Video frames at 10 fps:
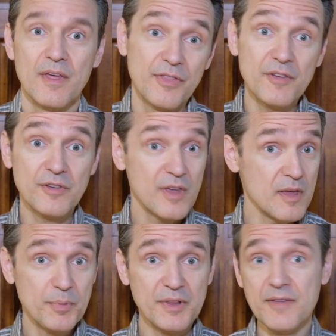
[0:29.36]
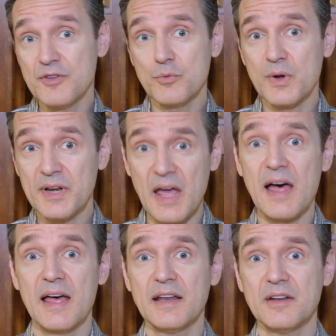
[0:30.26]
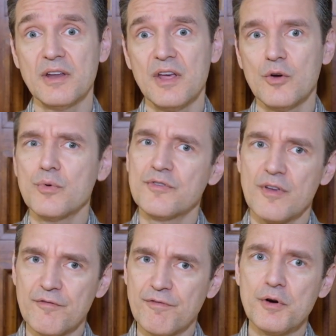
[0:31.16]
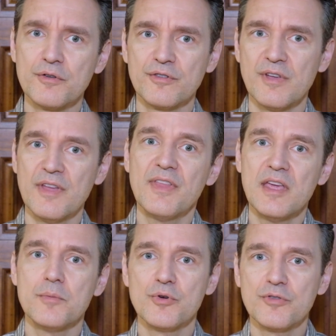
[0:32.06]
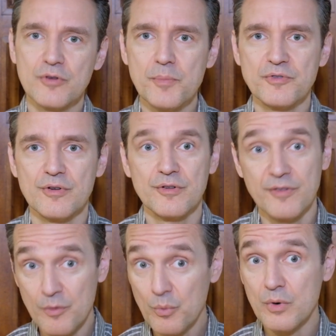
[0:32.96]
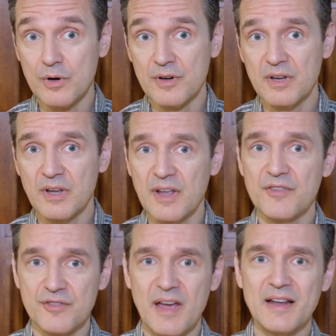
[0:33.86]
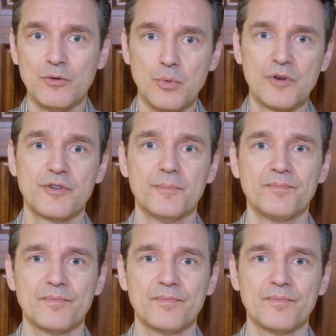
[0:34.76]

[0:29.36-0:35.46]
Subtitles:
Thus, he believed in one God and was versed in the Hebrew scriptures that warned against idol worship.